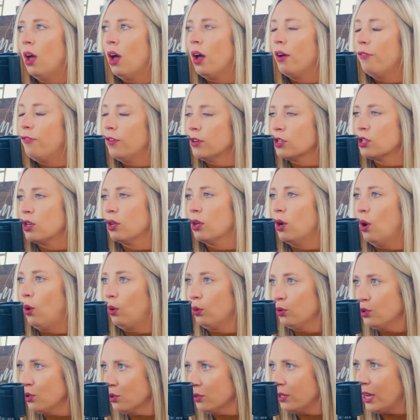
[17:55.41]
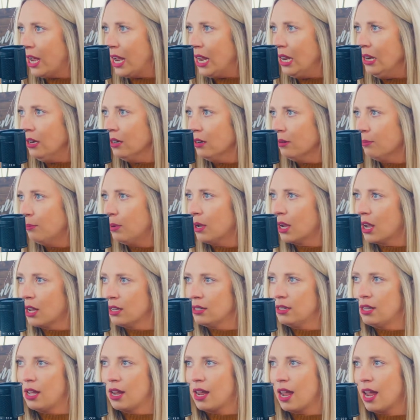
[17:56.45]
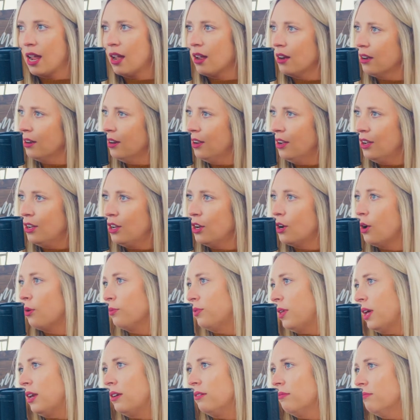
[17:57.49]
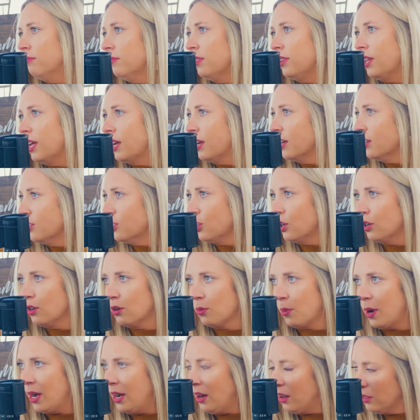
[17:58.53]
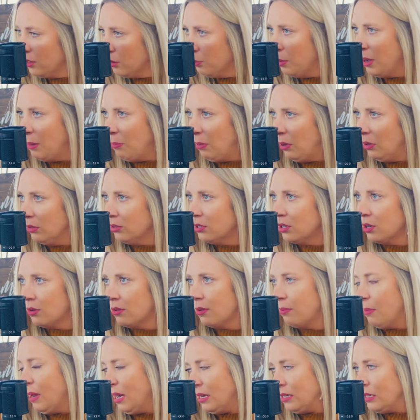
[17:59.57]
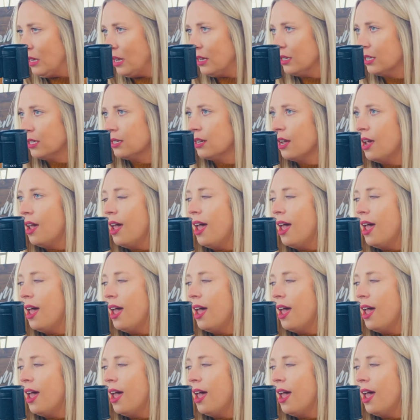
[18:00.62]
officially hold your date because they can't, then they can turn it away to other people. Right. So that makes sense.